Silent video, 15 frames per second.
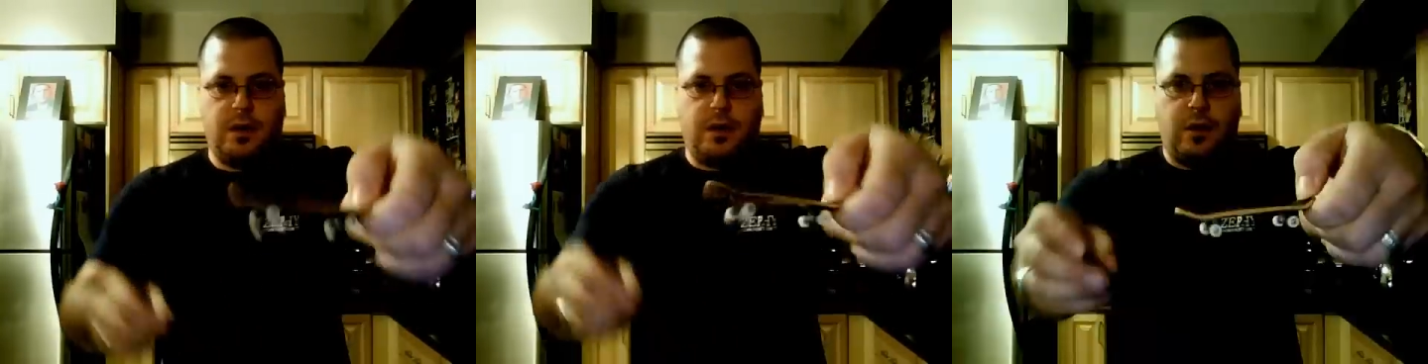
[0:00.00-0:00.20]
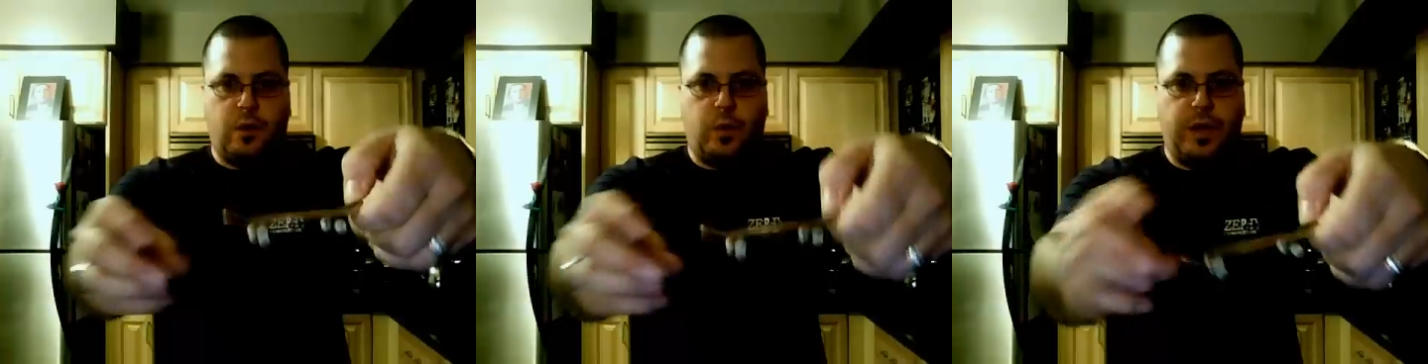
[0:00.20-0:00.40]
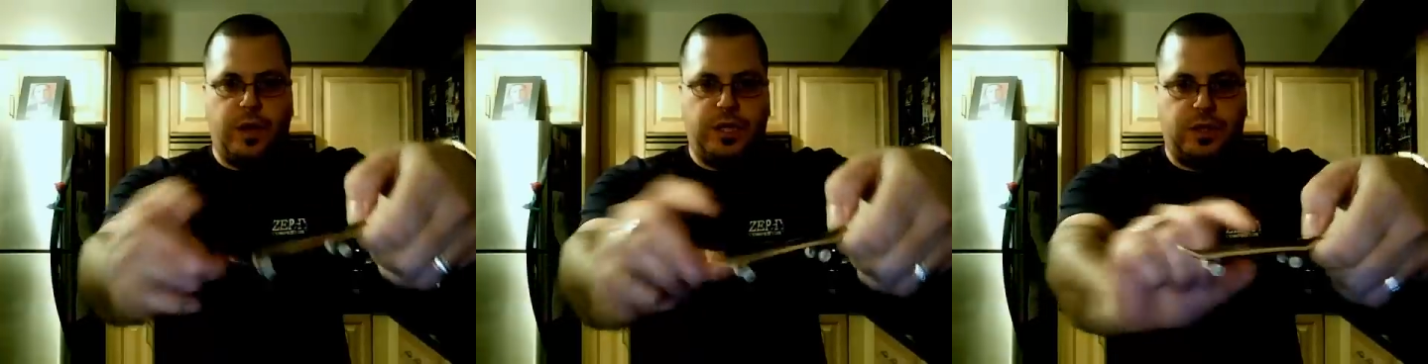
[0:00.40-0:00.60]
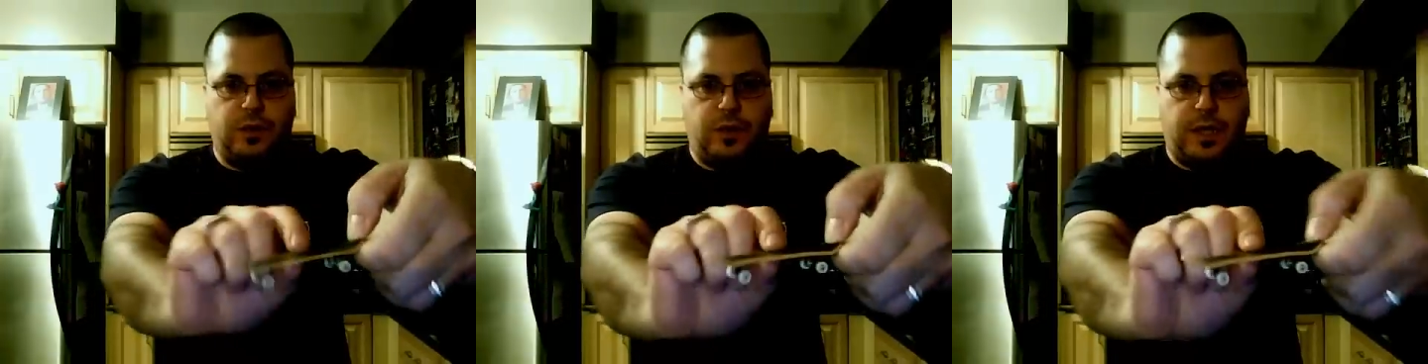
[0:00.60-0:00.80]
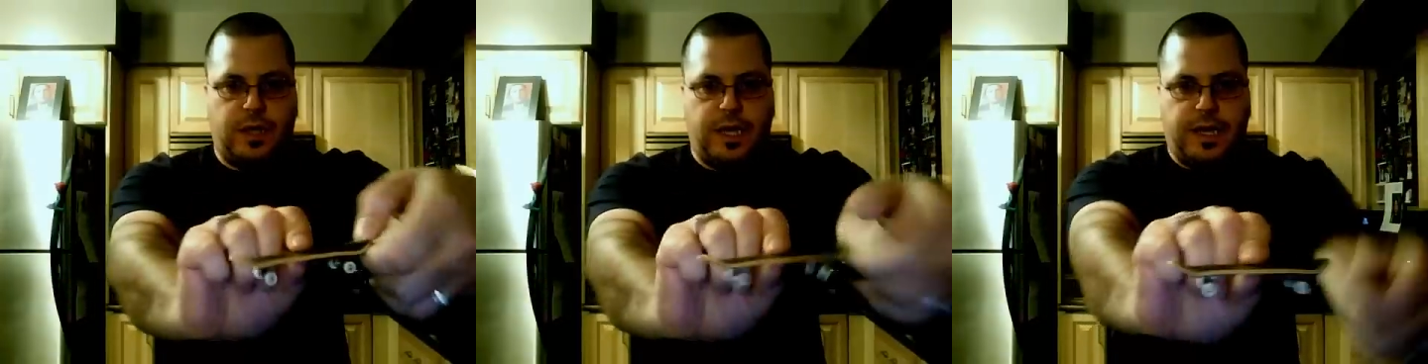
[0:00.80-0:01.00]
are
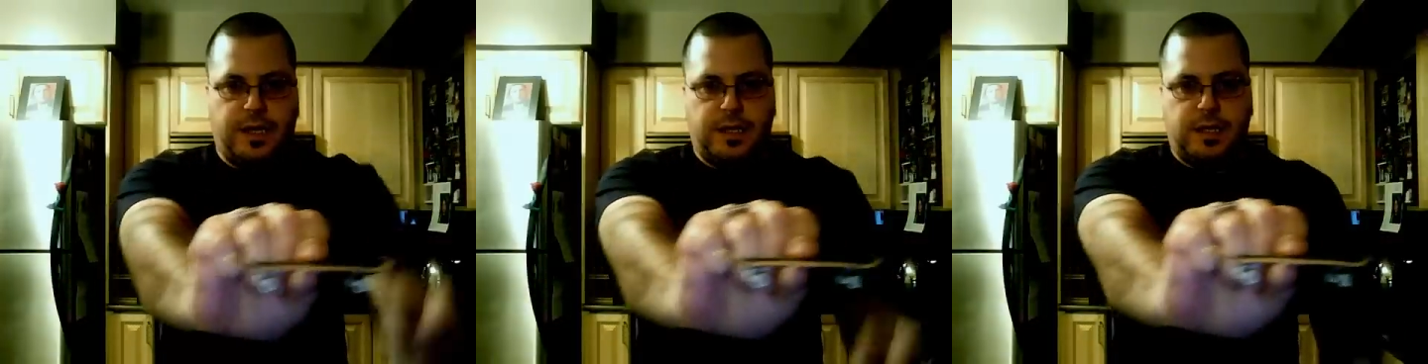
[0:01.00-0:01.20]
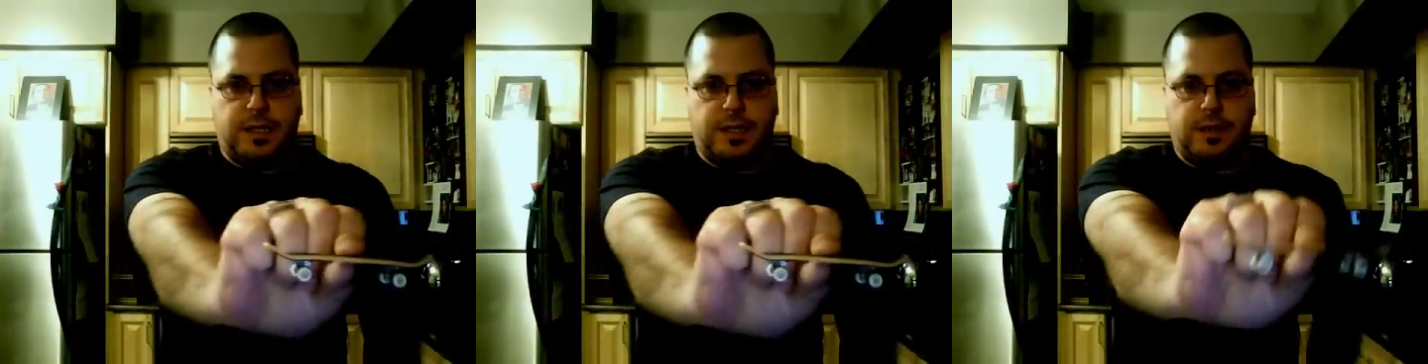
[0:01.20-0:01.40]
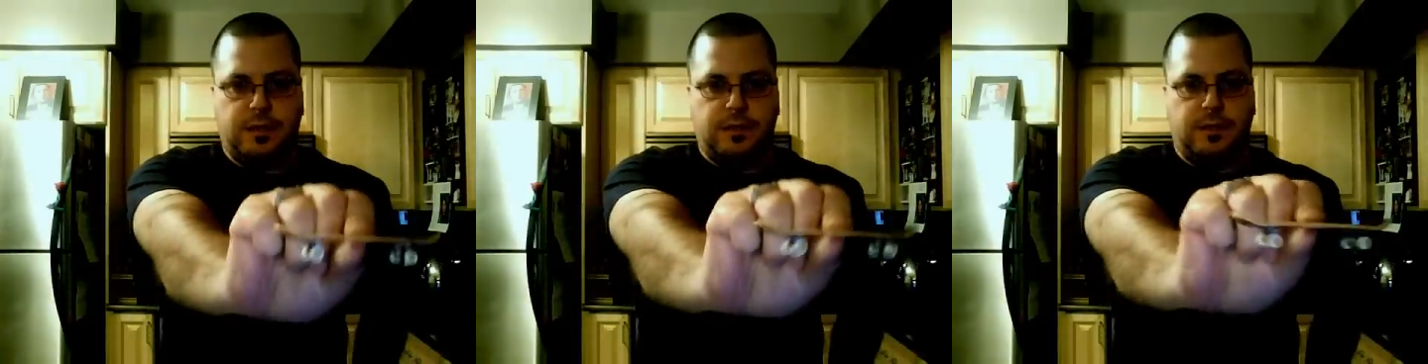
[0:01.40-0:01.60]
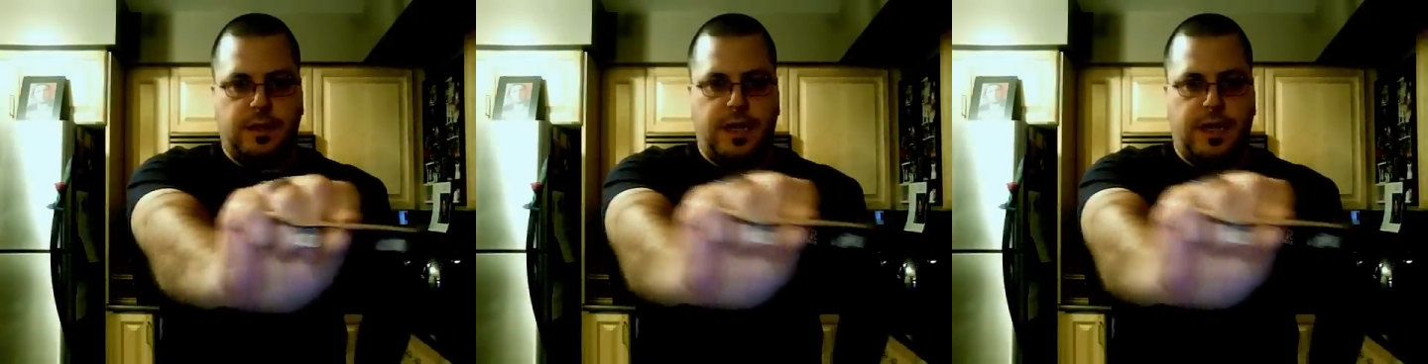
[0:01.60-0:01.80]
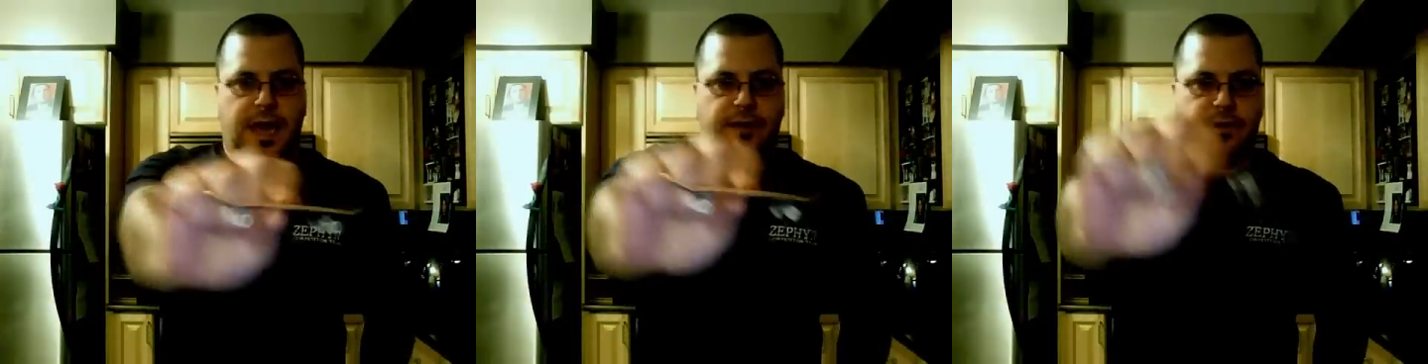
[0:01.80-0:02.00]
original kicks.
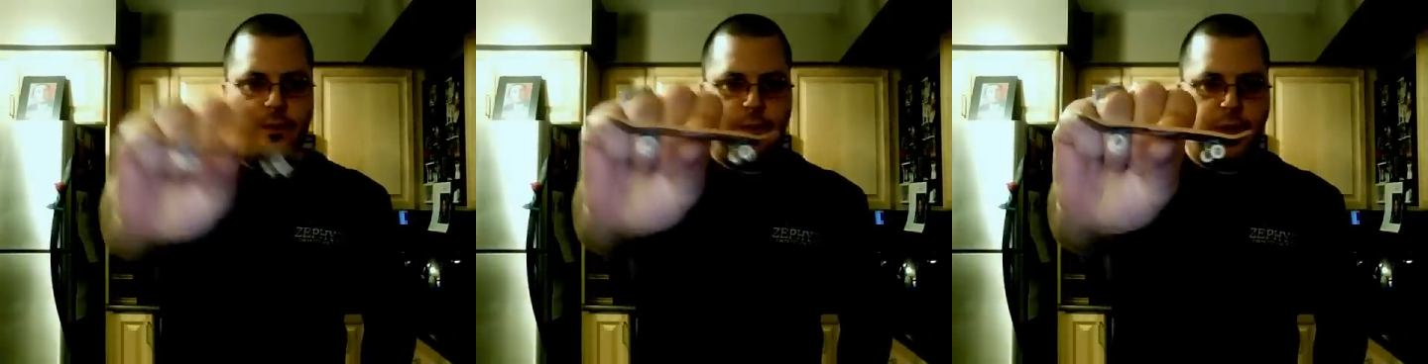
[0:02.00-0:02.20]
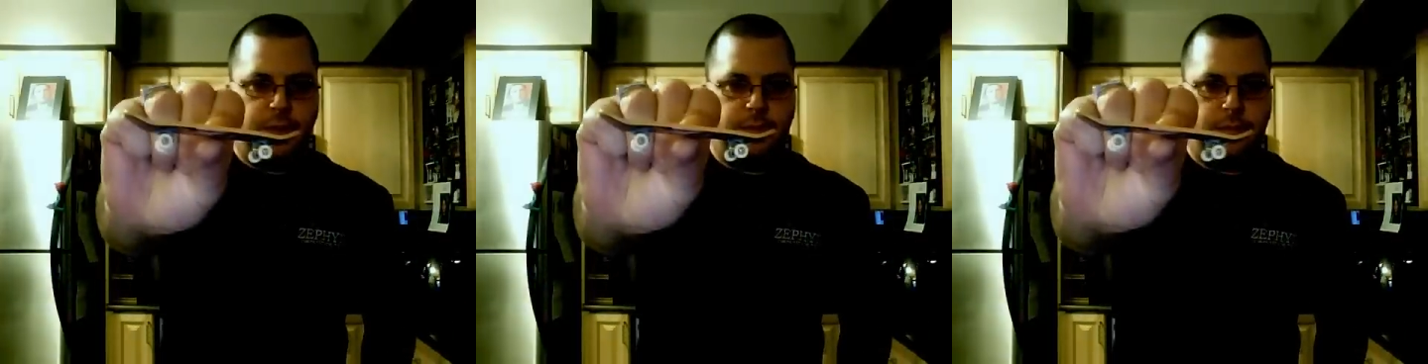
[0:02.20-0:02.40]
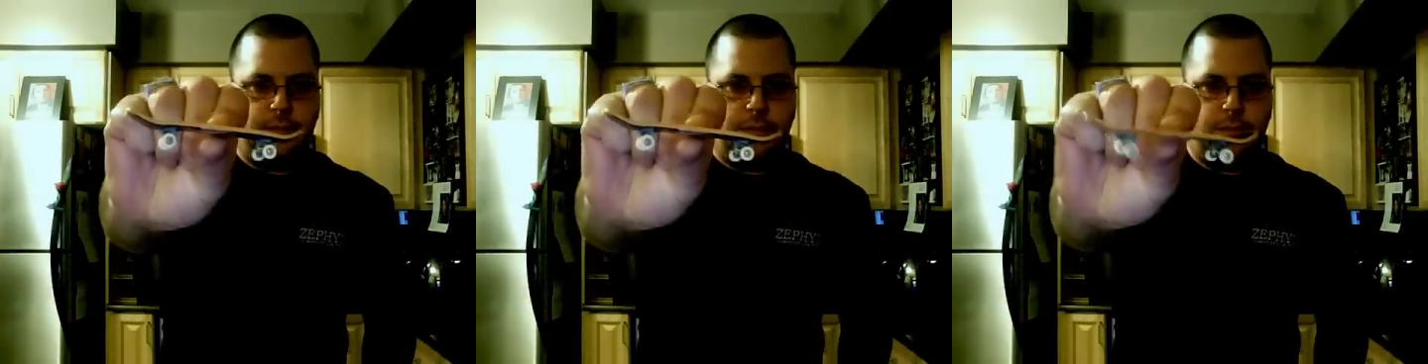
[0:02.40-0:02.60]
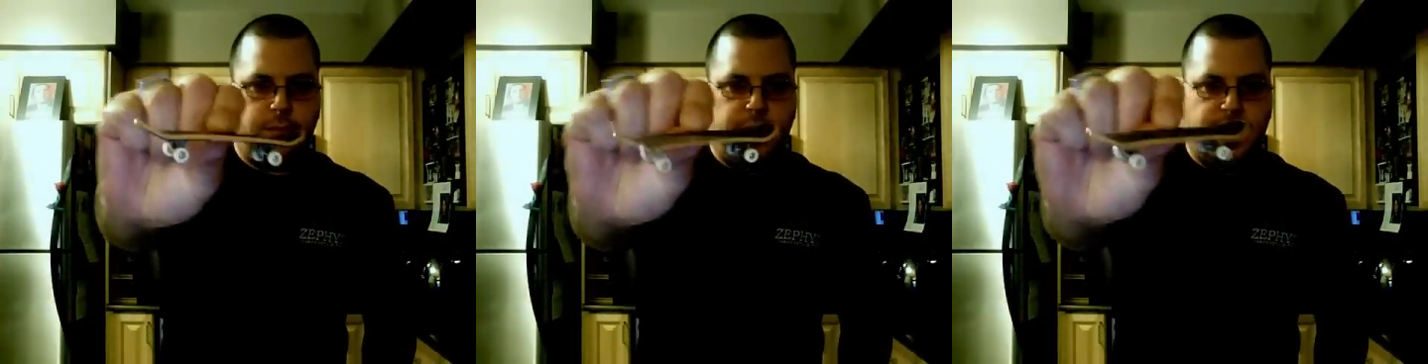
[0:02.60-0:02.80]
They haven't been